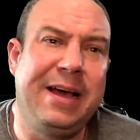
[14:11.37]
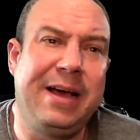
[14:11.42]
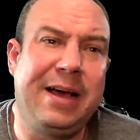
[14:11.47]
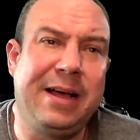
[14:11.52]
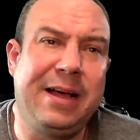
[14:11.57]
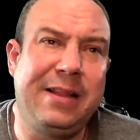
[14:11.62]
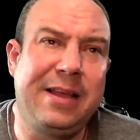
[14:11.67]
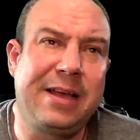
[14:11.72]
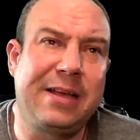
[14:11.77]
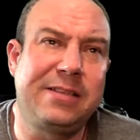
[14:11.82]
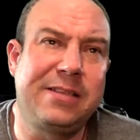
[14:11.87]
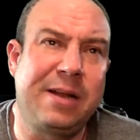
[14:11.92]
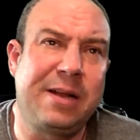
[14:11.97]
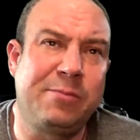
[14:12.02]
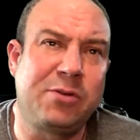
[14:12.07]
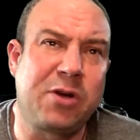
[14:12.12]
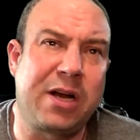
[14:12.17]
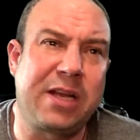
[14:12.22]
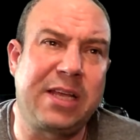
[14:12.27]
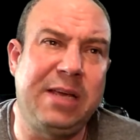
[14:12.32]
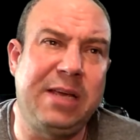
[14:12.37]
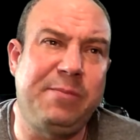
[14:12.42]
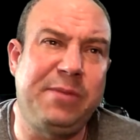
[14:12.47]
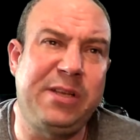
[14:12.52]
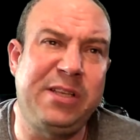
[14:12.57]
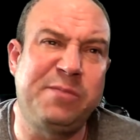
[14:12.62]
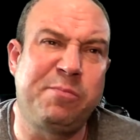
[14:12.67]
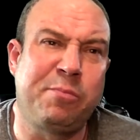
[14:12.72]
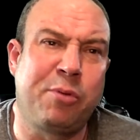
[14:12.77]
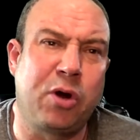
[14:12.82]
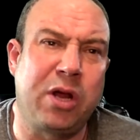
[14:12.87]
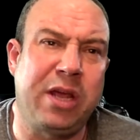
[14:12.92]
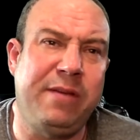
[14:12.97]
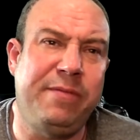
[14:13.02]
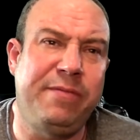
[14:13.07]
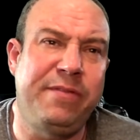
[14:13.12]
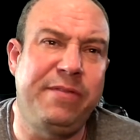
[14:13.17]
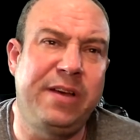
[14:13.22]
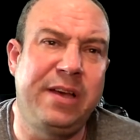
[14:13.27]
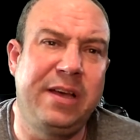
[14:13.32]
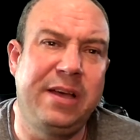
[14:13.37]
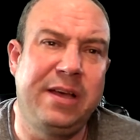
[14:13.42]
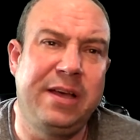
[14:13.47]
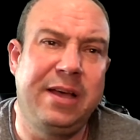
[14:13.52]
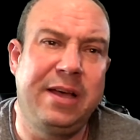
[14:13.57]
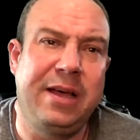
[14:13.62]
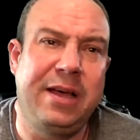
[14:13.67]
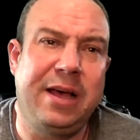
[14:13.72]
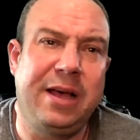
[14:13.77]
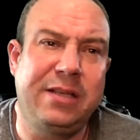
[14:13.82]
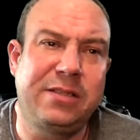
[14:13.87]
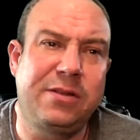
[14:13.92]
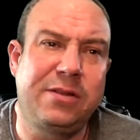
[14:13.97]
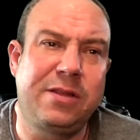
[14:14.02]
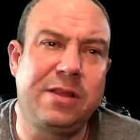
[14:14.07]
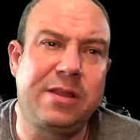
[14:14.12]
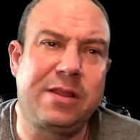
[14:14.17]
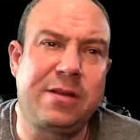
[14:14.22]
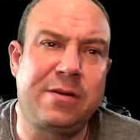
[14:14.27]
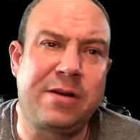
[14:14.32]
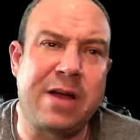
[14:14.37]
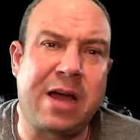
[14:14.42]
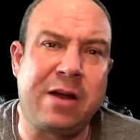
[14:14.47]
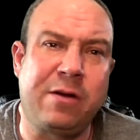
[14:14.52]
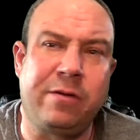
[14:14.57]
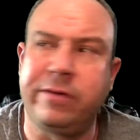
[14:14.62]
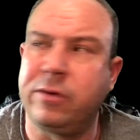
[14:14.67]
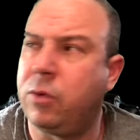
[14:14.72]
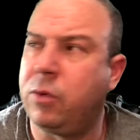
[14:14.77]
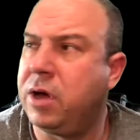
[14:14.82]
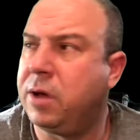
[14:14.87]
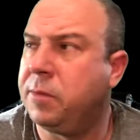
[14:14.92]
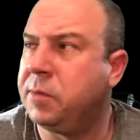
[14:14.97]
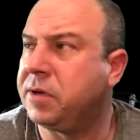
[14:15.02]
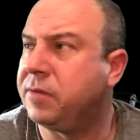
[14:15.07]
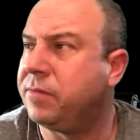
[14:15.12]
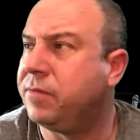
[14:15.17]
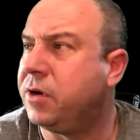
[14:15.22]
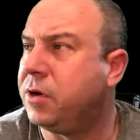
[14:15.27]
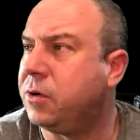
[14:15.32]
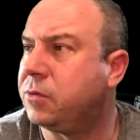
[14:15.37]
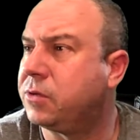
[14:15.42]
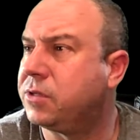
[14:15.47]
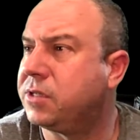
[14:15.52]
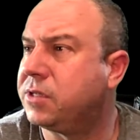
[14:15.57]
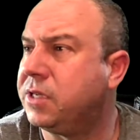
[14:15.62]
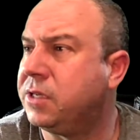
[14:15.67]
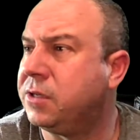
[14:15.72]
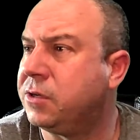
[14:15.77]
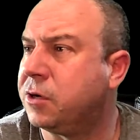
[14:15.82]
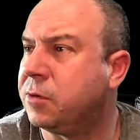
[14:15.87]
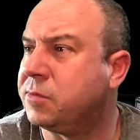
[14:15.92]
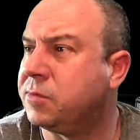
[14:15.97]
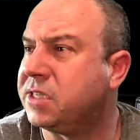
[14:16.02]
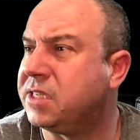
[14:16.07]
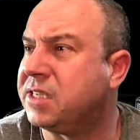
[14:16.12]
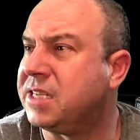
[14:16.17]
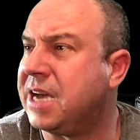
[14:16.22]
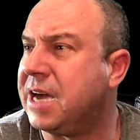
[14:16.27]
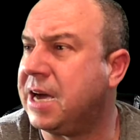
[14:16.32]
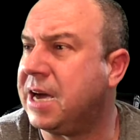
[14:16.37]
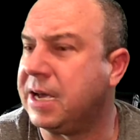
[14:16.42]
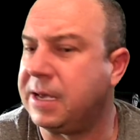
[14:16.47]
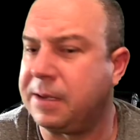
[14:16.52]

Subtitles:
Like I said, I'm trying to keep these brief so that they're not overwhelming, folks, in terms of time.